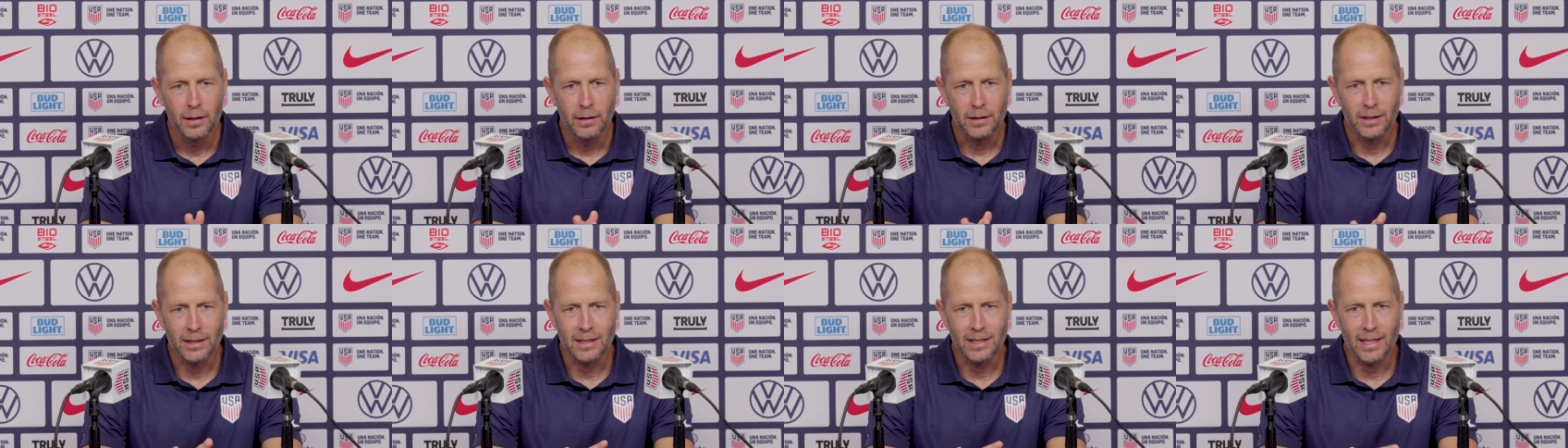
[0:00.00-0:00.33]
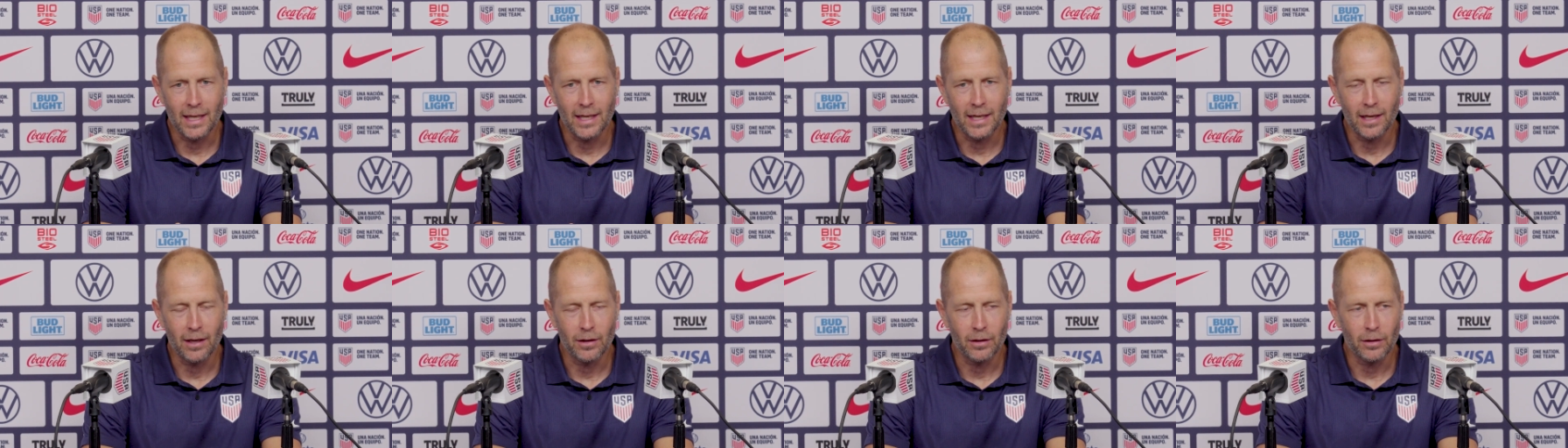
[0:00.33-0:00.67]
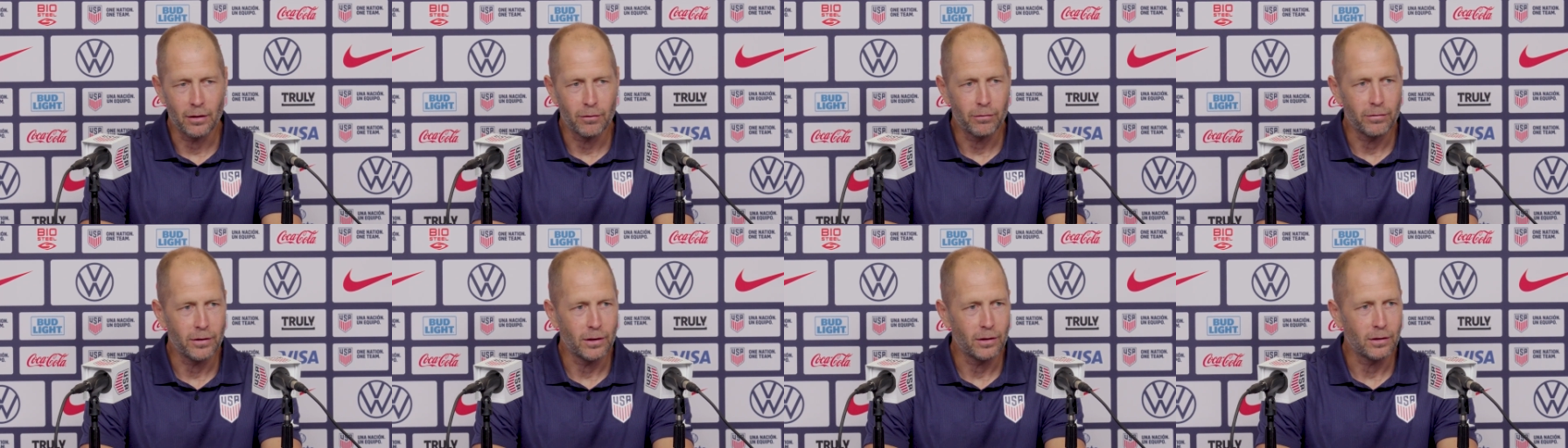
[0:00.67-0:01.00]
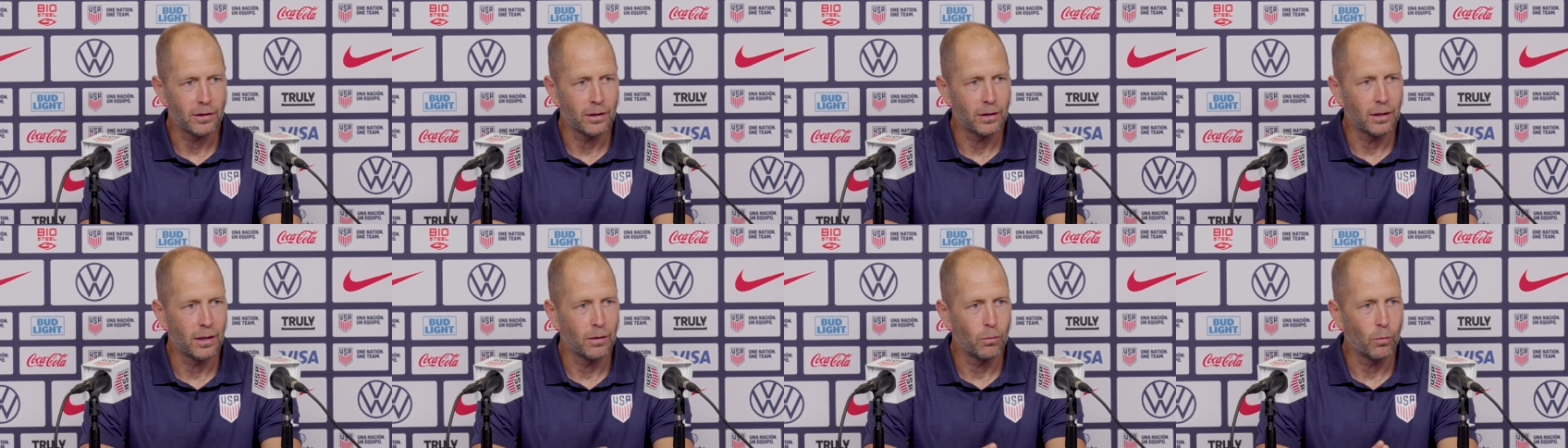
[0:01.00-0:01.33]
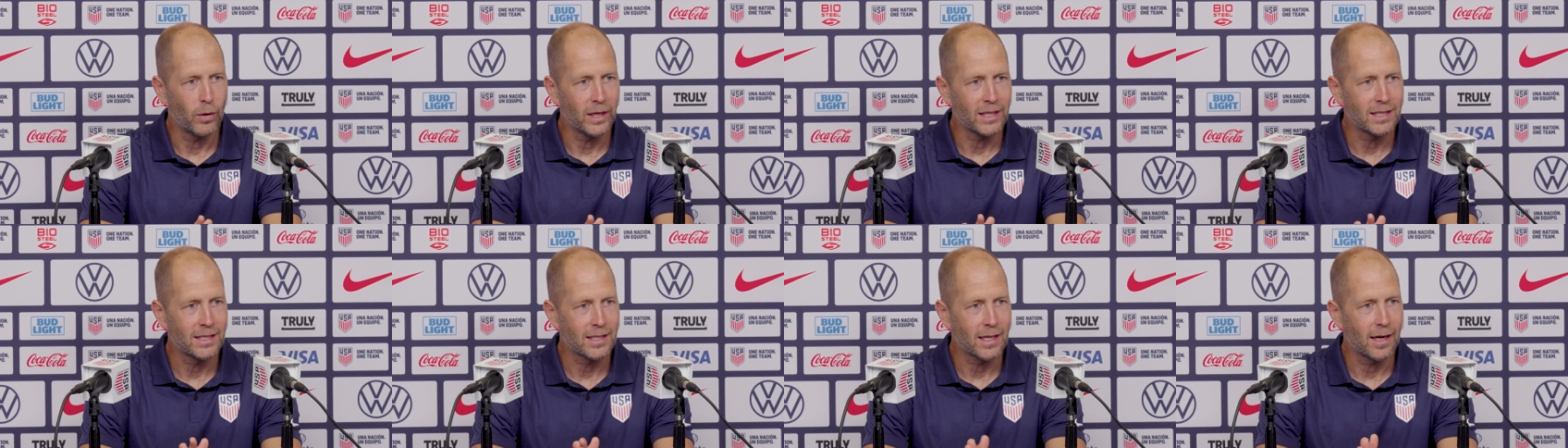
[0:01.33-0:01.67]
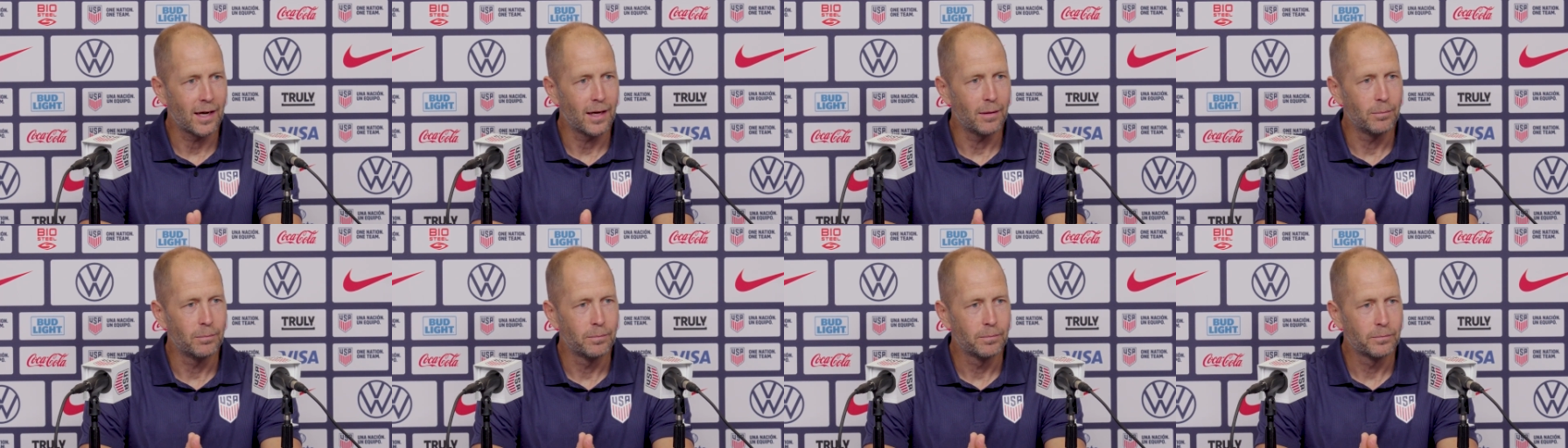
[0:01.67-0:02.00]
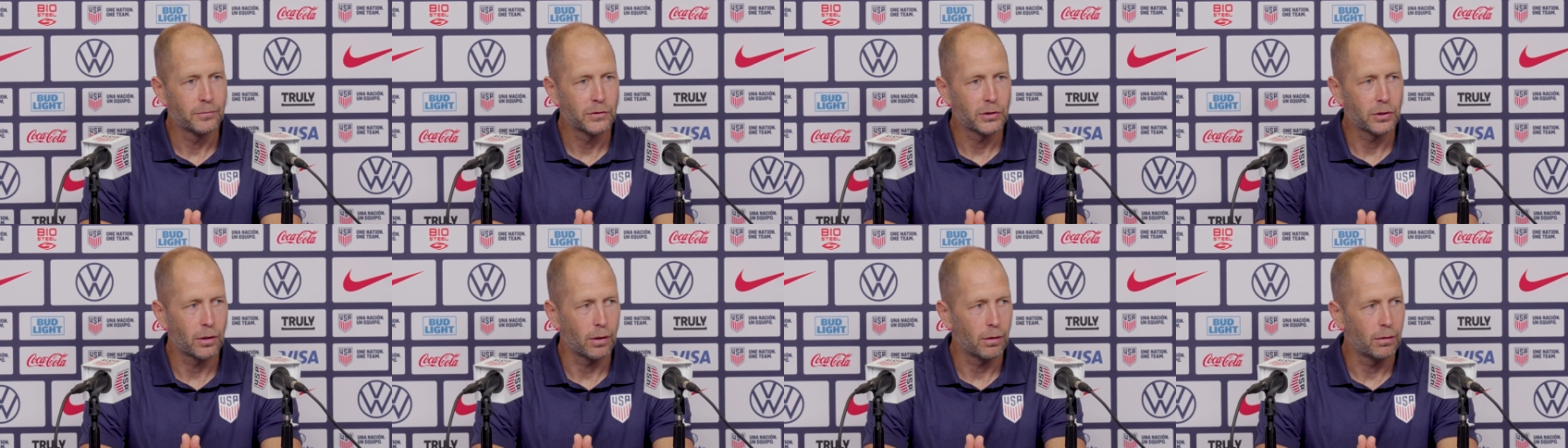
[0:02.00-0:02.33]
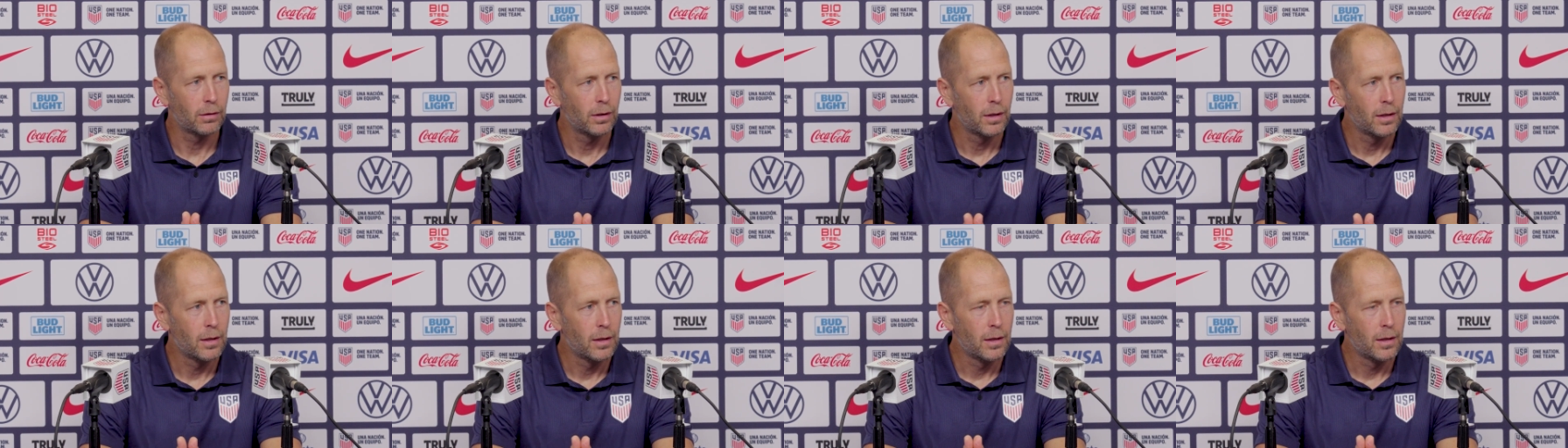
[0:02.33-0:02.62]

to stay down on the field and, and waste time. So.